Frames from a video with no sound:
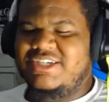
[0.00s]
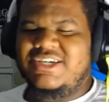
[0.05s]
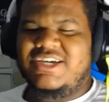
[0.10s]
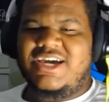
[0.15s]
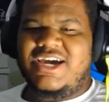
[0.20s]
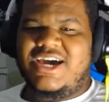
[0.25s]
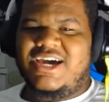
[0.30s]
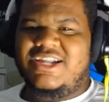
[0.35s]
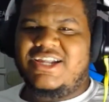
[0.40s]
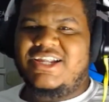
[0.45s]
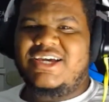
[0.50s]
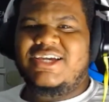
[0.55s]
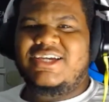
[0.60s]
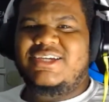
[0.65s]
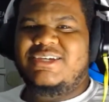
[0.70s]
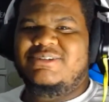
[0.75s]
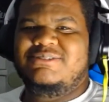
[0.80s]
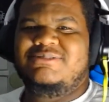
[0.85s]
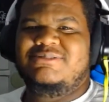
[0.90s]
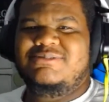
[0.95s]
I
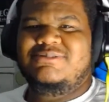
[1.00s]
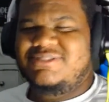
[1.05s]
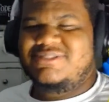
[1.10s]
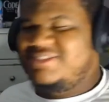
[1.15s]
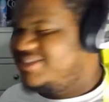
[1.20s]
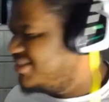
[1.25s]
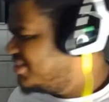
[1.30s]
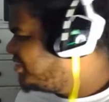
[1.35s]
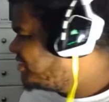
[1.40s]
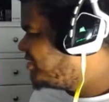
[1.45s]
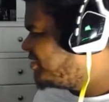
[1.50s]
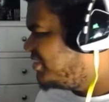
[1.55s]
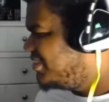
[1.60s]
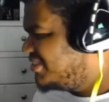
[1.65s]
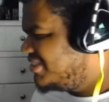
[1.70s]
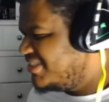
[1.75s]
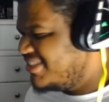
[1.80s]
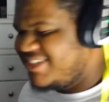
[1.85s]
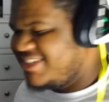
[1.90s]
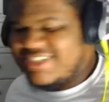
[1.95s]
like him.
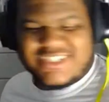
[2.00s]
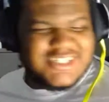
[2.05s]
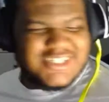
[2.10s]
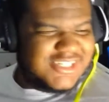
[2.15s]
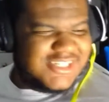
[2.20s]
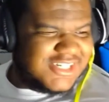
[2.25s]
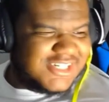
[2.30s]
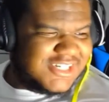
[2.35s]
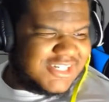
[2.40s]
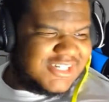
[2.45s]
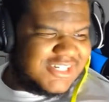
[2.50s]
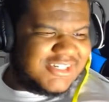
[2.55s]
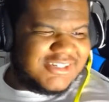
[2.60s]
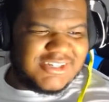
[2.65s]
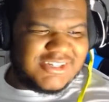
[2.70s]
So, yeah. You